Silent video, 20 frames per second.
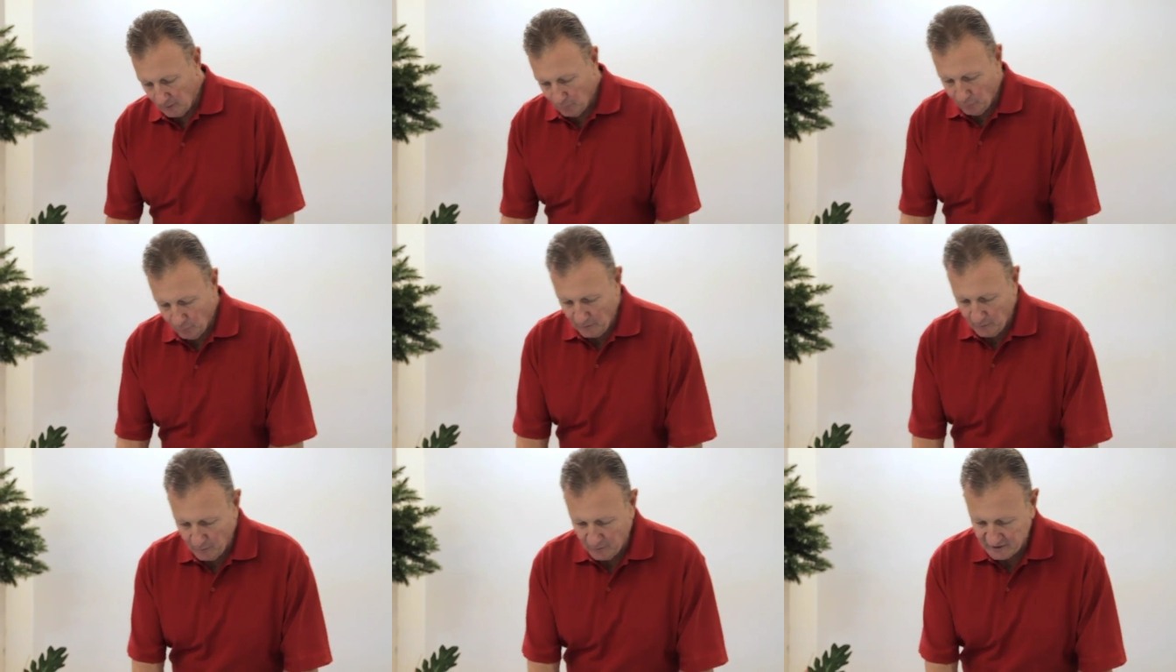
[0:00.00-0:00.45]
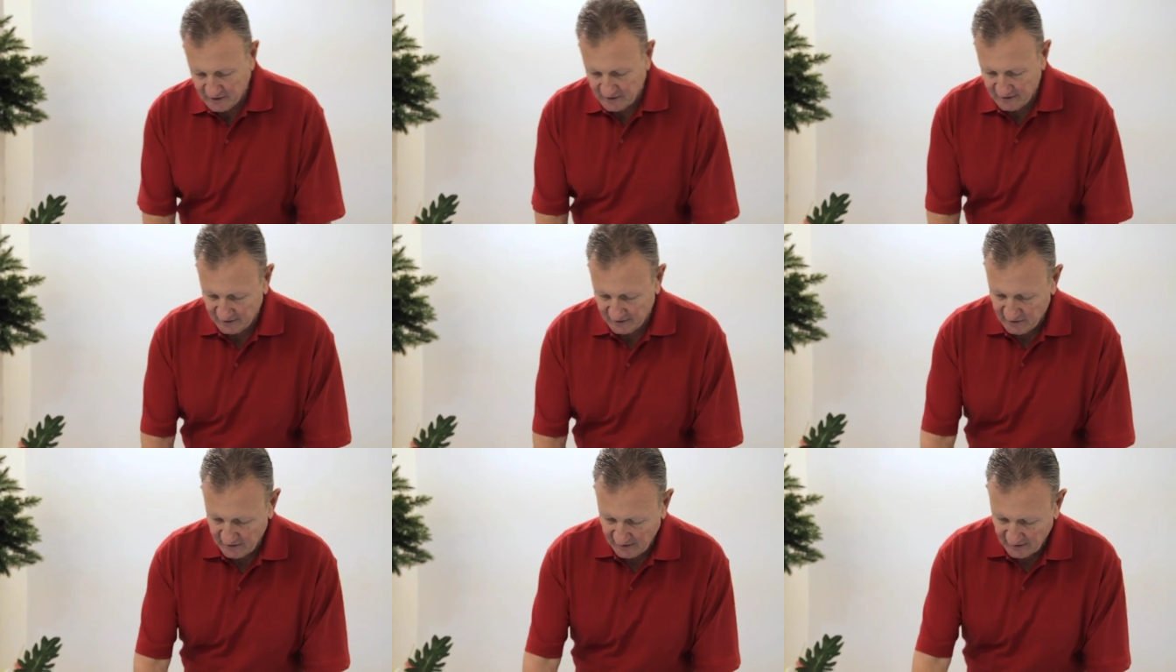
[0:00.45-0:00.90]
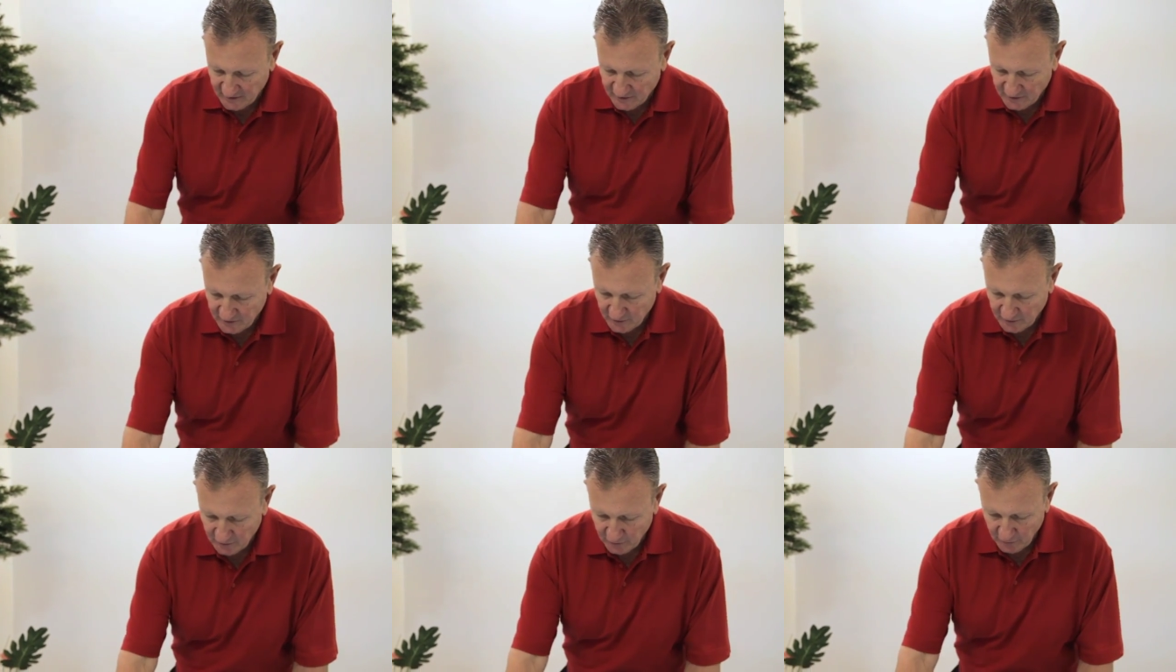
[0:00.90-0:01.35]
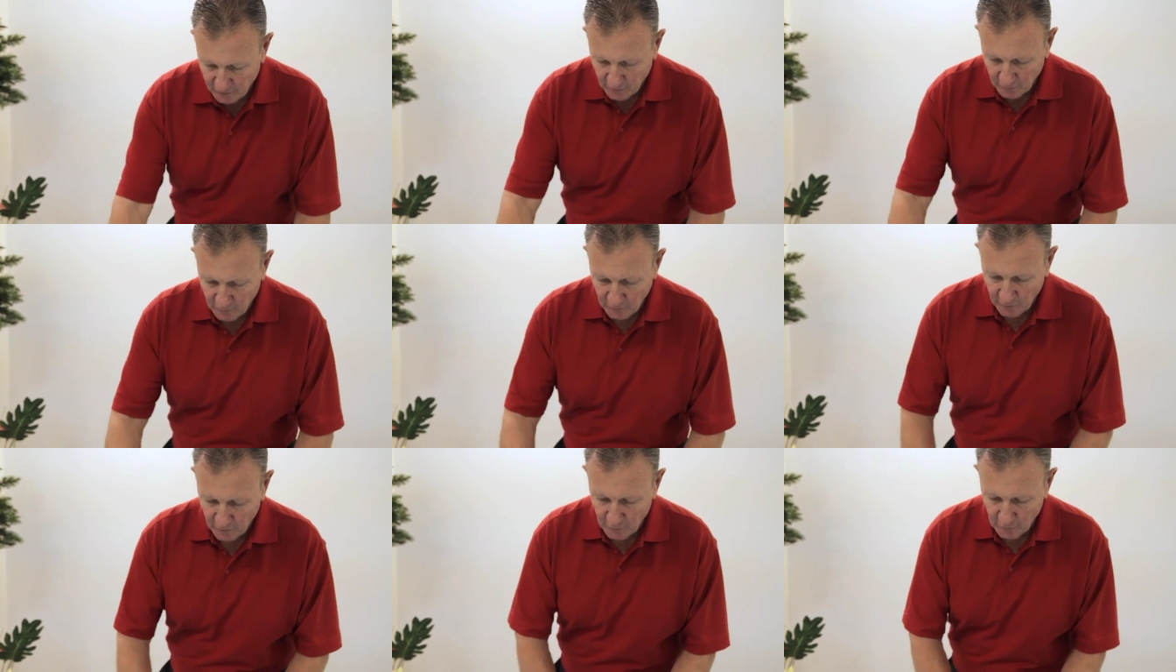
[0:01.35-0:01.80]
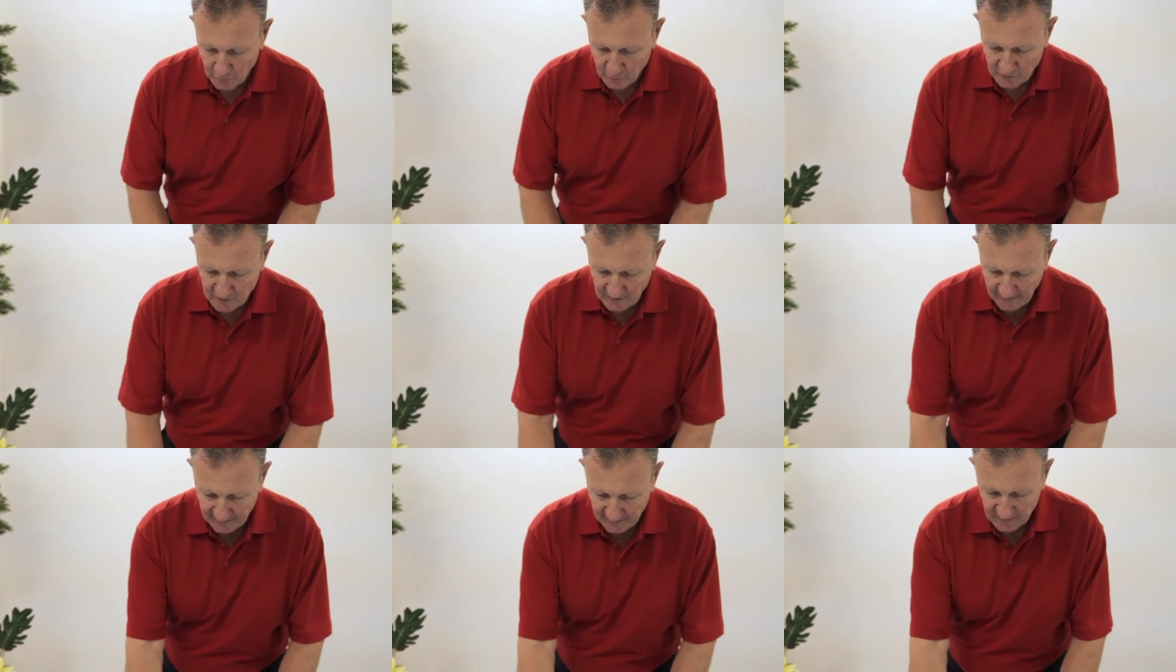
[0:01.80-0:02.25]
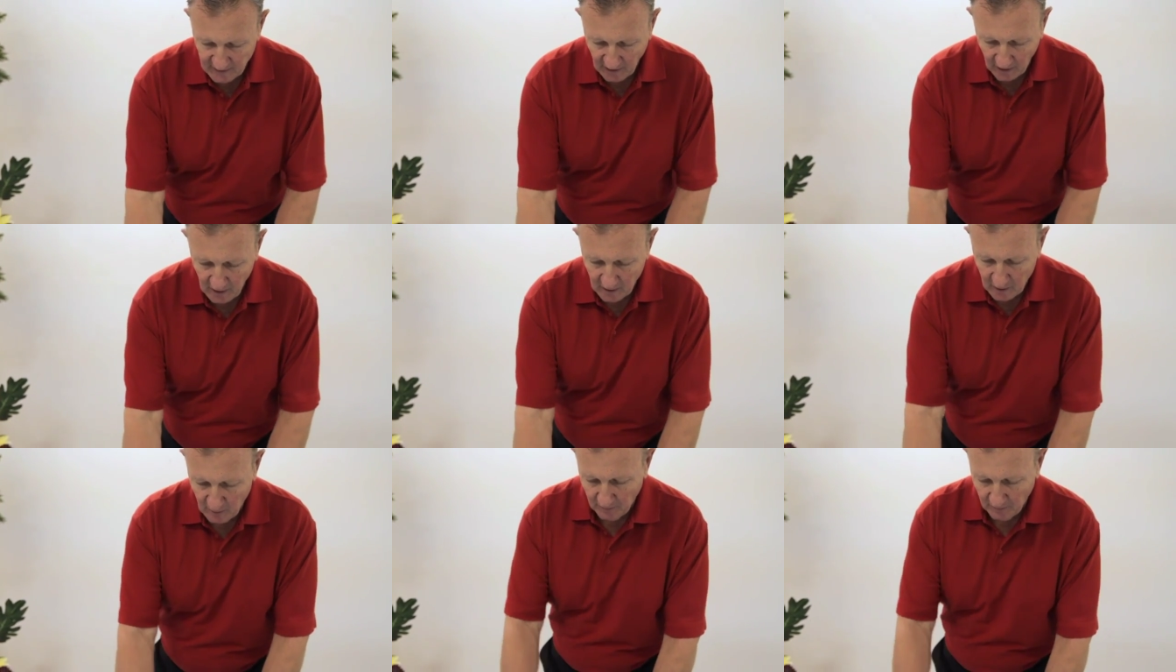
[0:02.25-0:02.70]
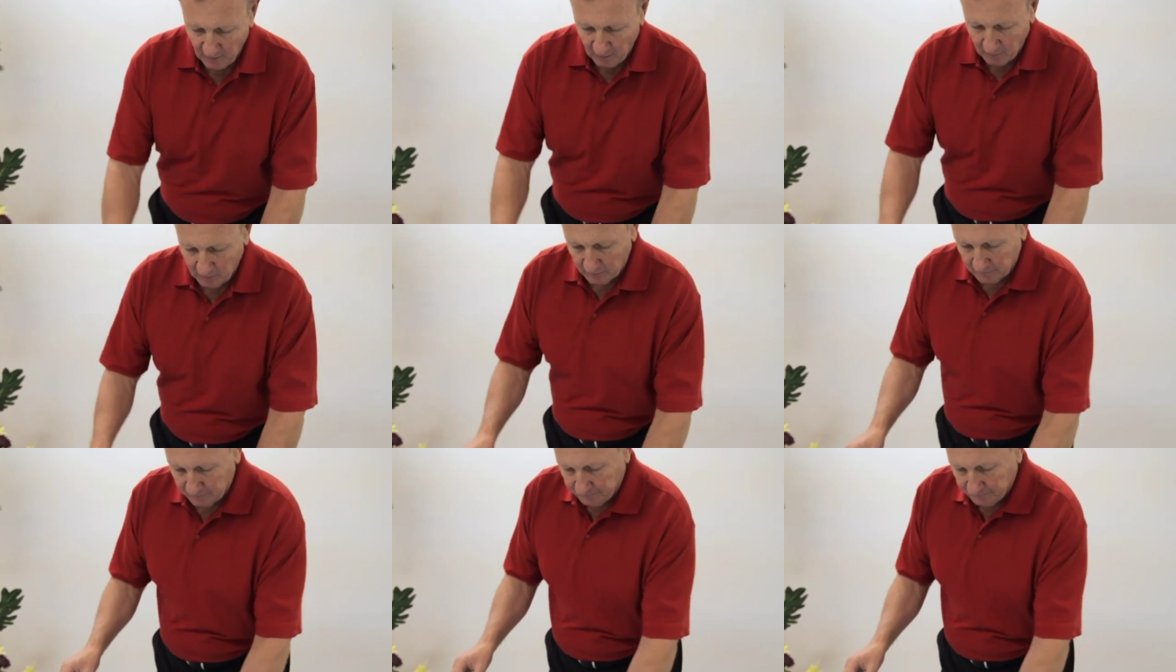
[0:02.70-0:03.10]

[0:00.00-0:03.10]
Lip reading: we would suggest you use a toggle bolt.